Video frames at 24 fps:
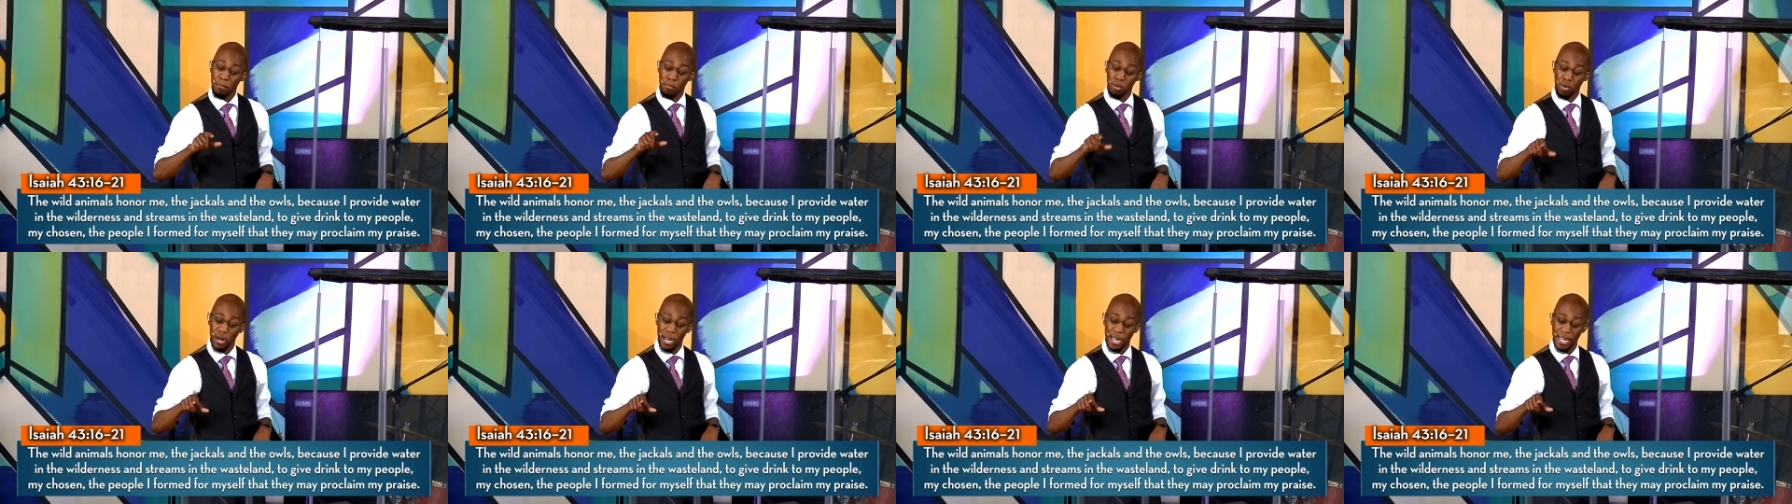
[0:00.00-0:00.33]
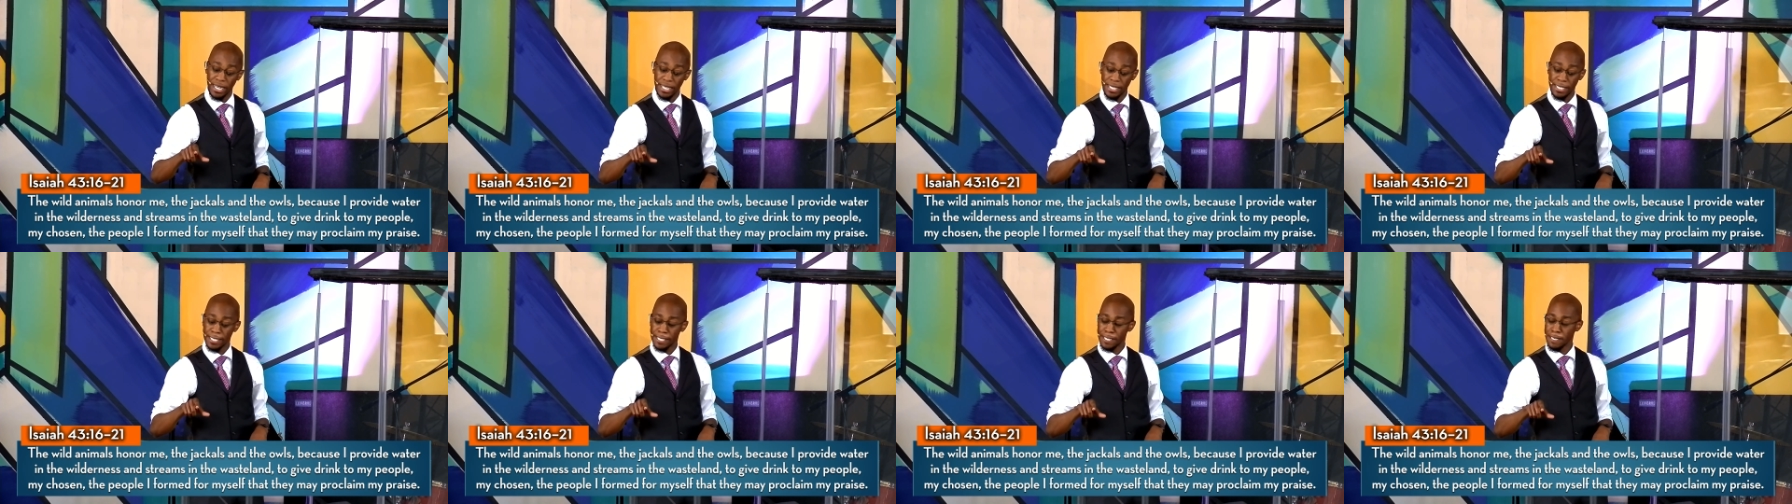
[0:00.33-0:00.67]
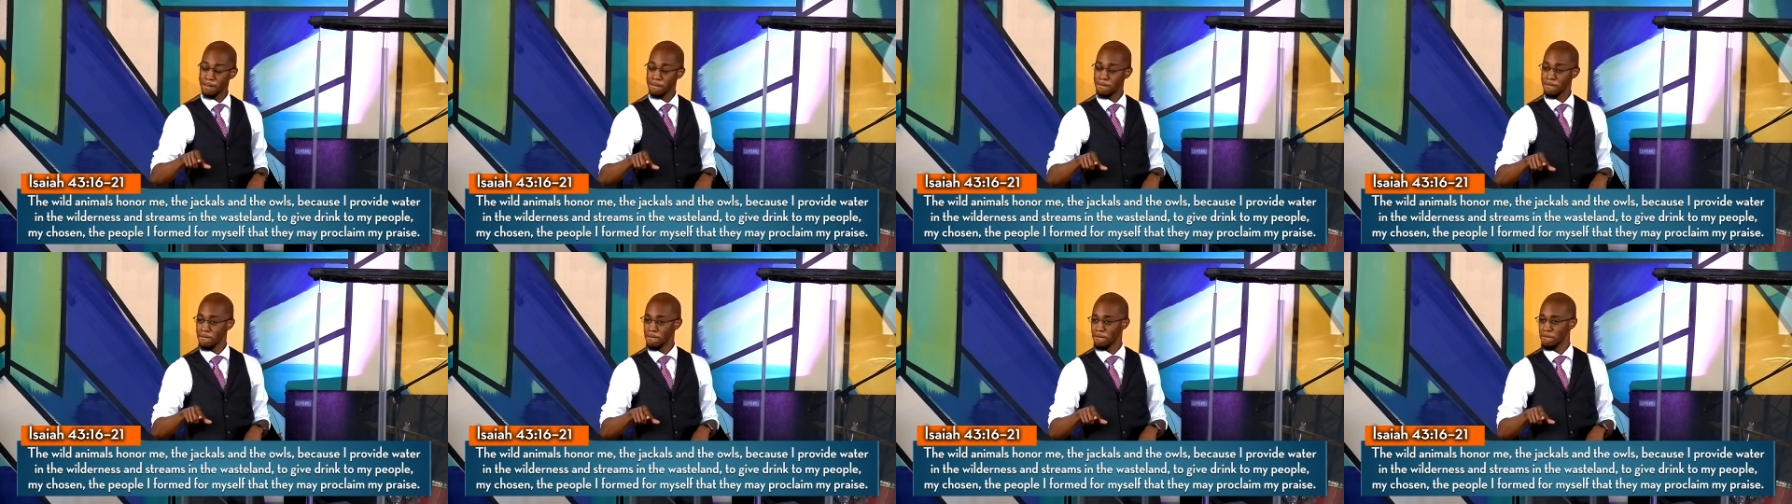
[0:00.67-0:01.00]
praise.
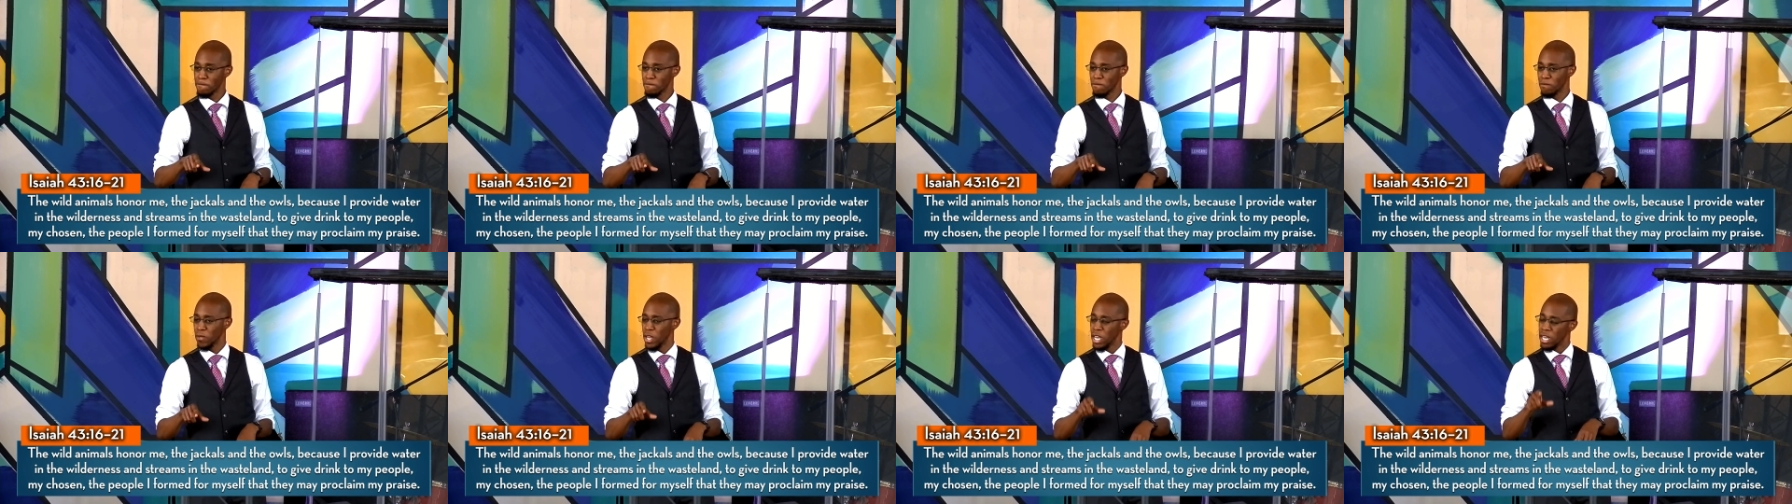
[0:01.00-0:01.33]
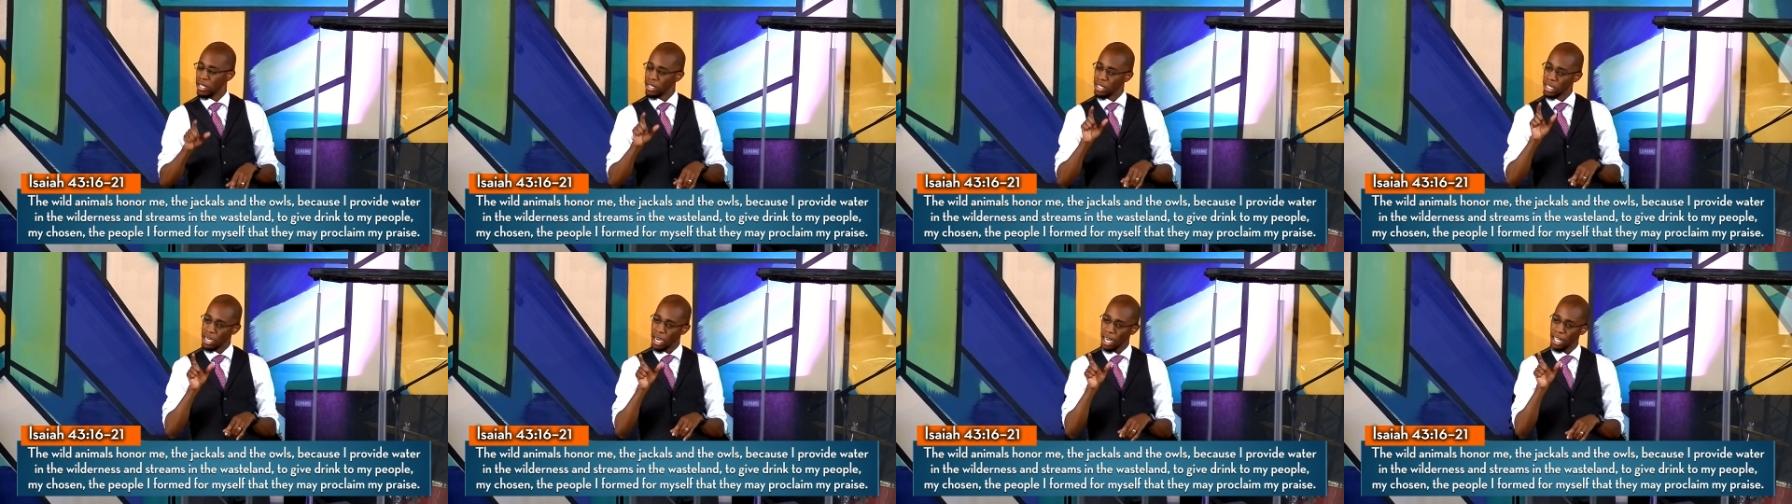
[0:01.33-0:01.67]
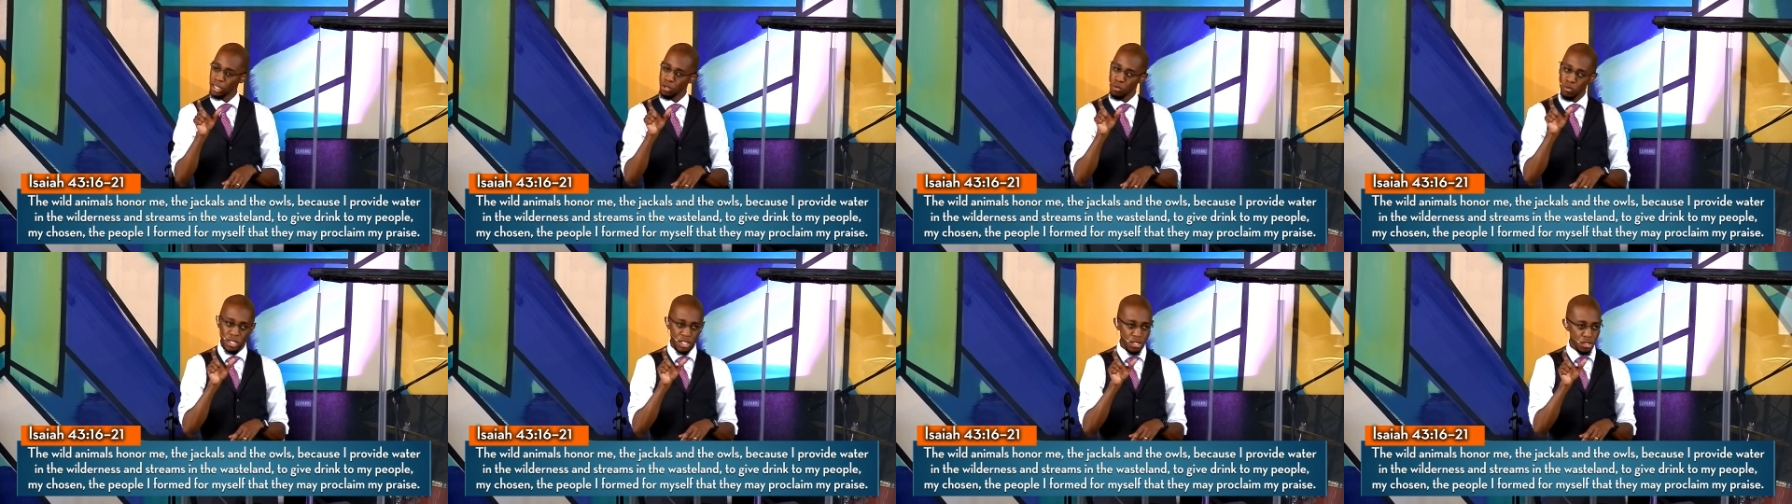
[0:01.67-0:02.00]
The
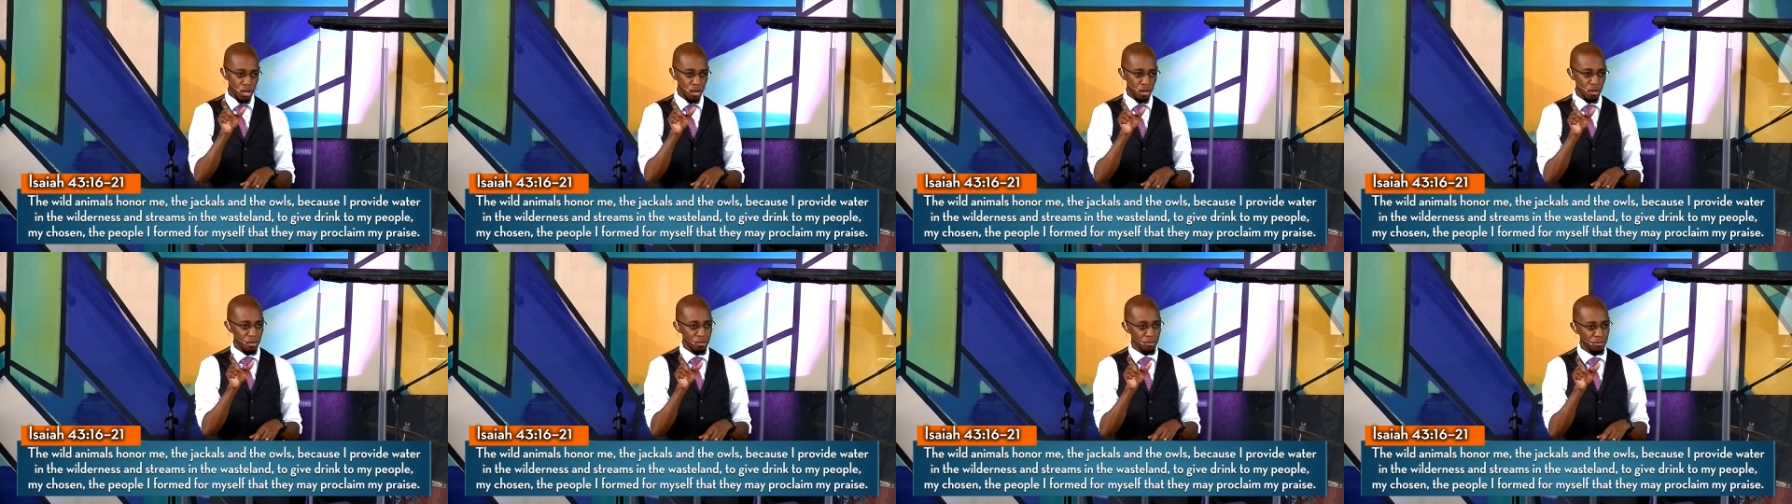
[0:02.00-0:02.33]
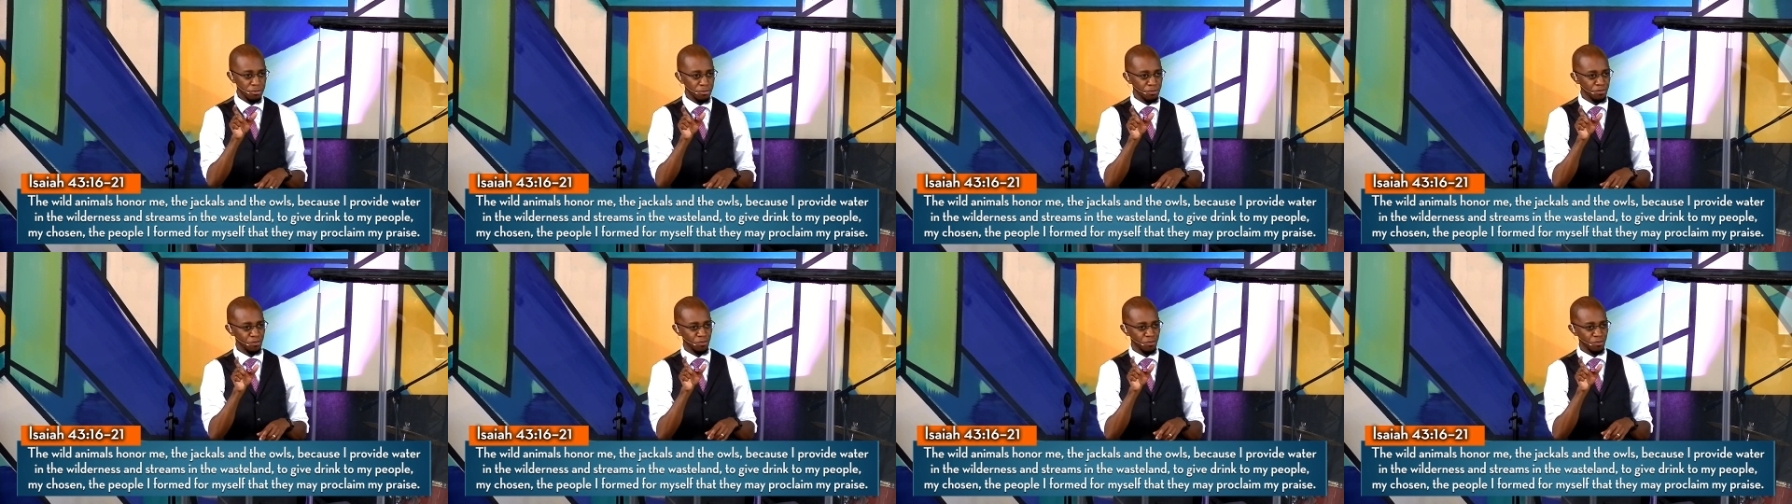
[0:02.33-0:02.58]
God that we serve